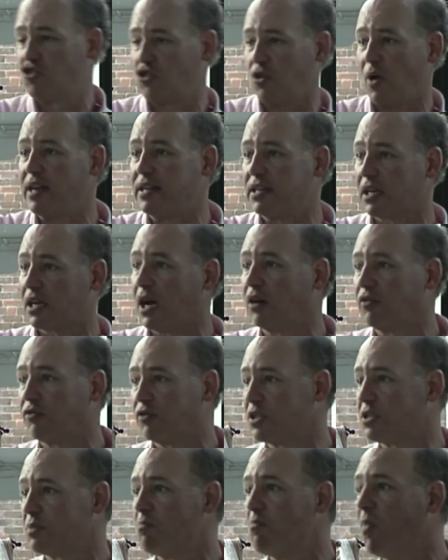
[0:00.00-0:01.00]
tried to
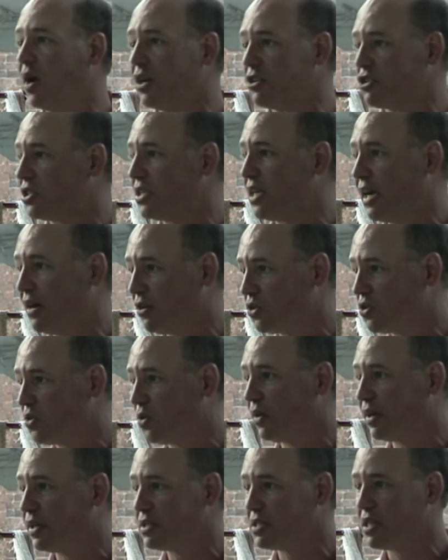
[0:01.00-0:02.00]
cover as much
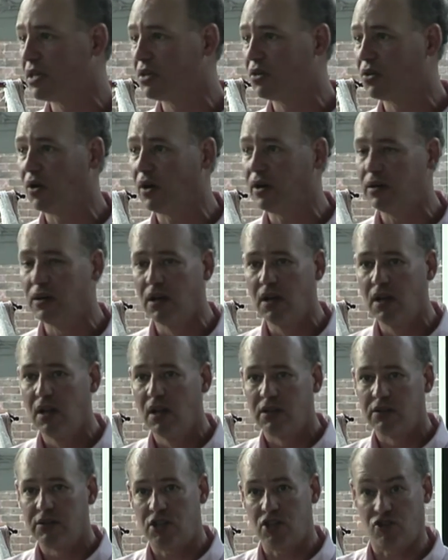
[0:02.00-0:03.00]
territory as they could.
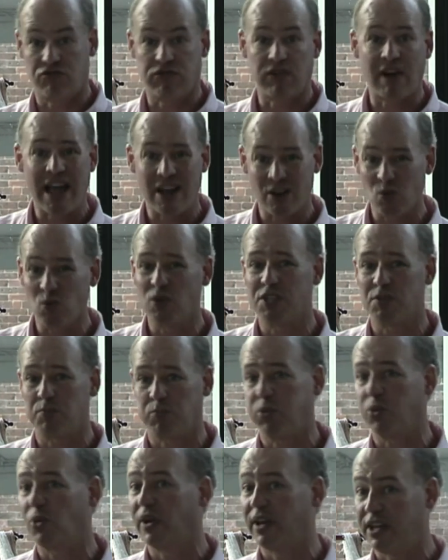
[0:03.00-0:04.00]
The ground was
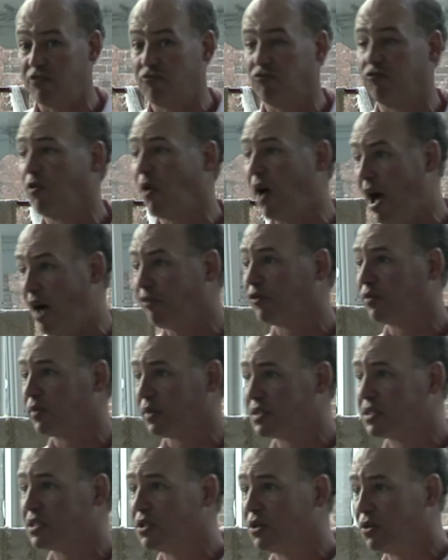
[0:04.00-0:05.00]
pretty rough,
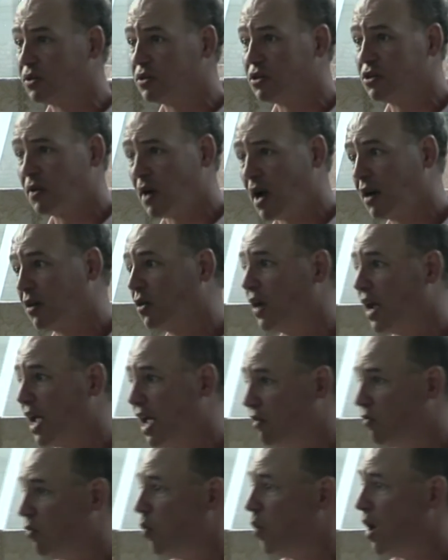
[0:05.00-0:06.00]
so you're not going to
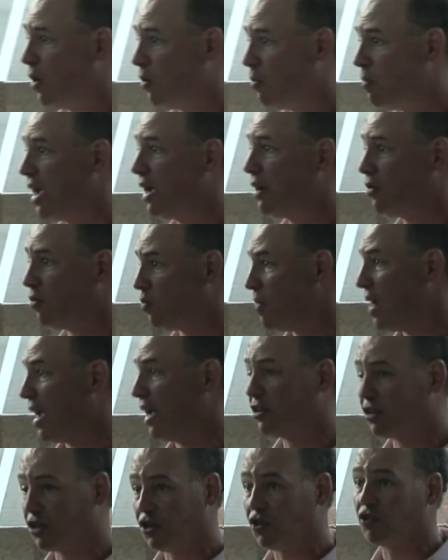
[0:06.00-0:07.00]
have well
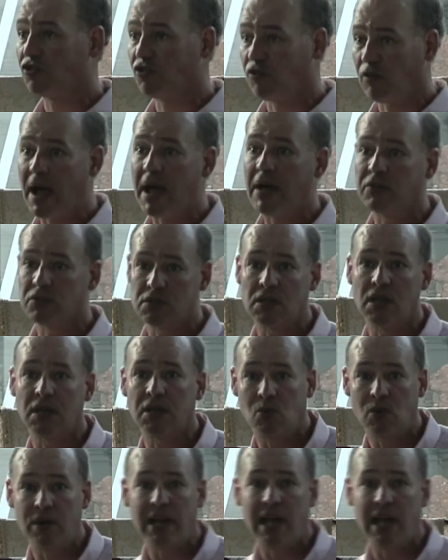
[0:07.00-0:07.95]
manicured grounds like we